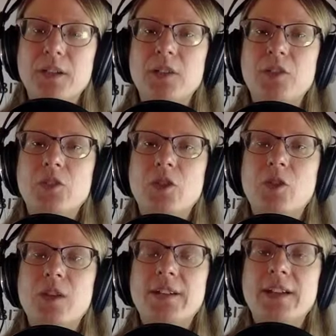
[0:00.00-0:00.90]

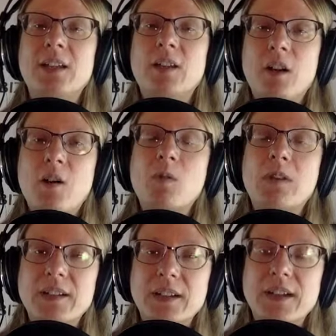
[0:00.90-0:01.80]
So, and they can all
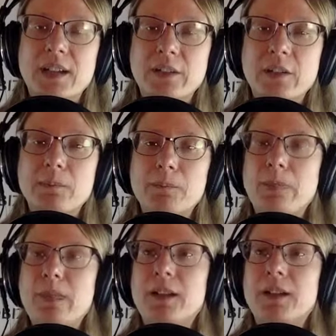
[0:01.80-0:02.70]
work together.
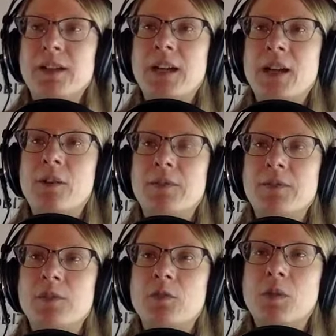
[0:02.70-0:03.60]
Now, if
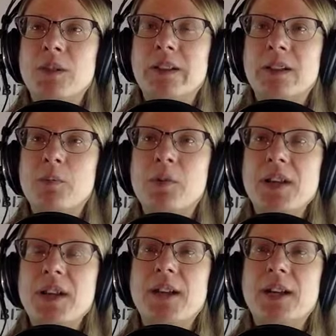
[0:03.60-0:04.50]
you were wanting, like a
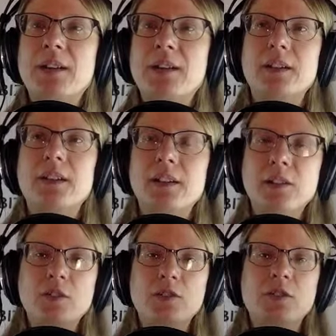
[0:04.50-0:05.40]
pre-head
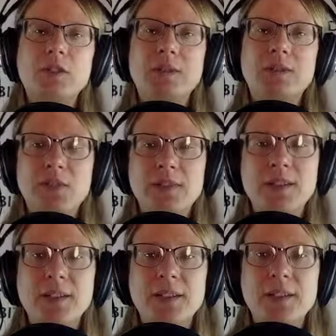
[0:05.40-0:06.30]
is usually, if you've
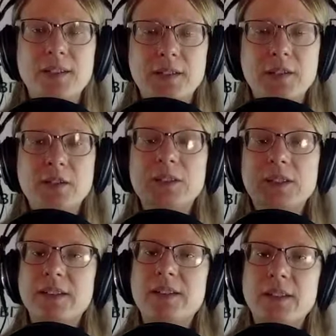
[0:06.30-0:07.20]
seen these, they're usually
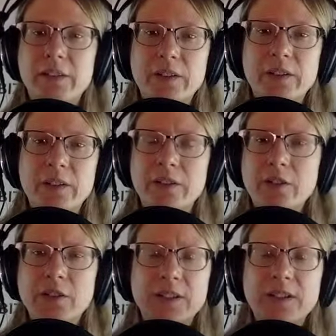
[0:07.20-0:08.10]
on sales letters. They're
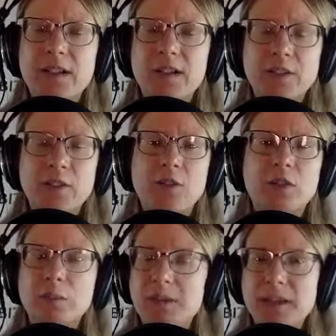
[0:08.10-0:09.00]
usually not on
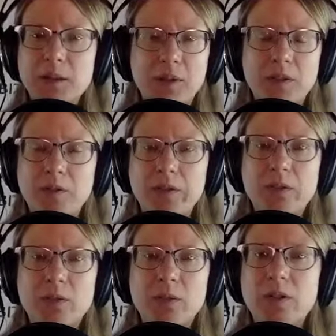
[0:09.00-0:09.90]
social media posts
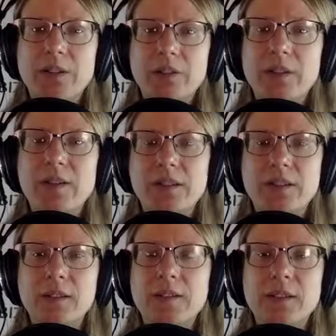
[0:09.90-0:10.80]
or other
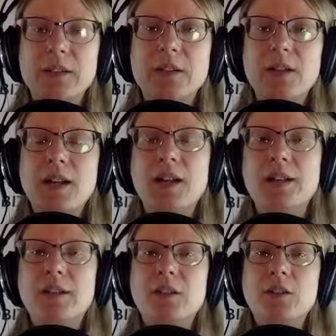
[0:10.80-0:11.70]
things.
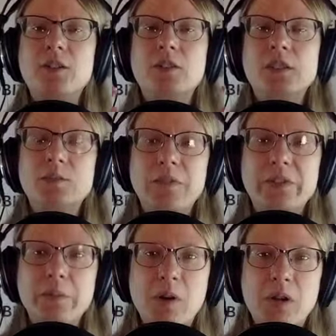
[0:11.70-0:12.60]
And they're usually
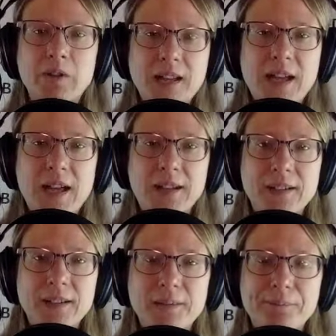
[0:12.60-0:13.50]
smaller texts.